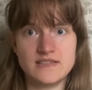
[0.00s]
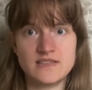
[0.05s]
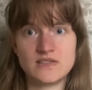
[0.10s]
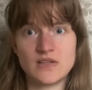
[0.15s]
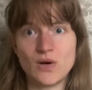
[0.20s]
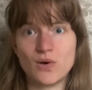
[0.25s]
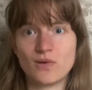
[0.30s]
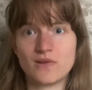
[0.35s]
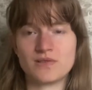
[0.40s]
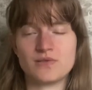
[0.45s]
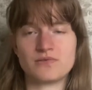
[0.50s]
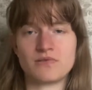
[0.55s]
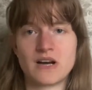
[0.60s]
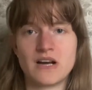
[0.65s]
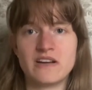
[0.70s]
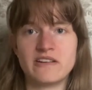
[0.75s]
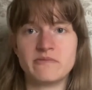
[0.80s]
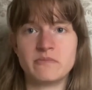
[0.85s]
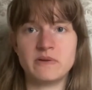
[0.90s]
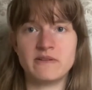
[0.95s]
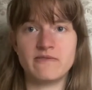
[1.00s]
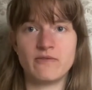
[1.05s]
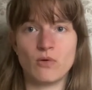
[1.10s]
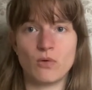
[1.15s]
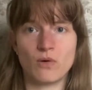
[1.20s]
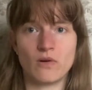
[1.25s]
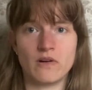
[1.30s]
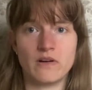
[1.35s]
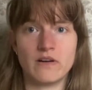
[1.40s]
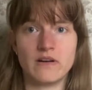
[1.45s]
Solar Drive
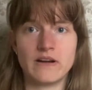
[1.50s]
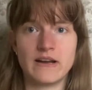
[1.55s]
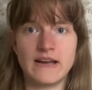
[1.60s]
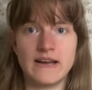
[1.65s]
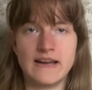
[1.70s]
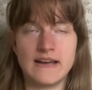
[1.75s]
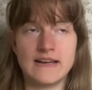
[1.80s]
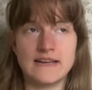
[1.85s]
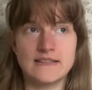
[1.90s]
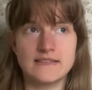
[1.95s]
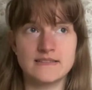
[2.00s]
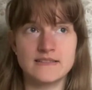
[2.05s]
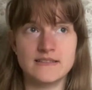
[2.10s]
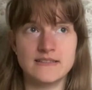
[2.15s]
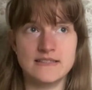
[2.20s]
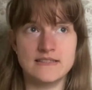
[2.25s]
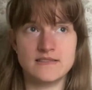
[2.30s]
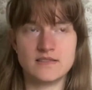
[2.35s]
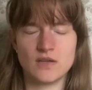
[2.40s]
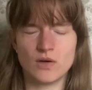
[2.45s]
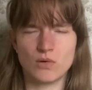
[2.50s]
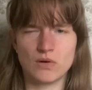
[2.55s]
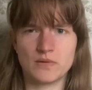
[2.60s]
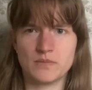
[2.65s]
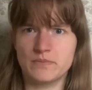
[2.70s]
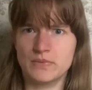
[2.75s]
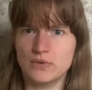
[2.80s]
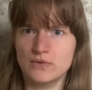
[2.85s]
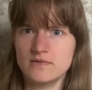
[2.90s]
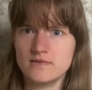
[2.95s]
before and the Solar
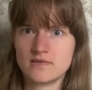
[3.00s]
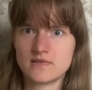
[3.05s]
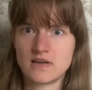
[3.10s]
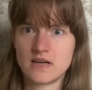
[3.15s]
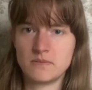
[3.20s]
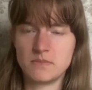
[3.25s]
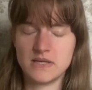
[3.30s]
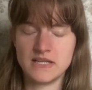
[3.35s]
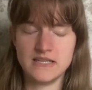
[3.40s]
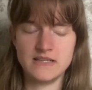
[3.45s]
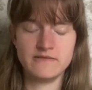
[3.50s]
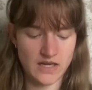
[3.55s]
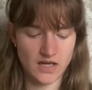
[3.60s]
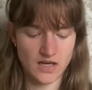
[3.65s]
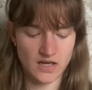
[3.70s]
Boost, I believe,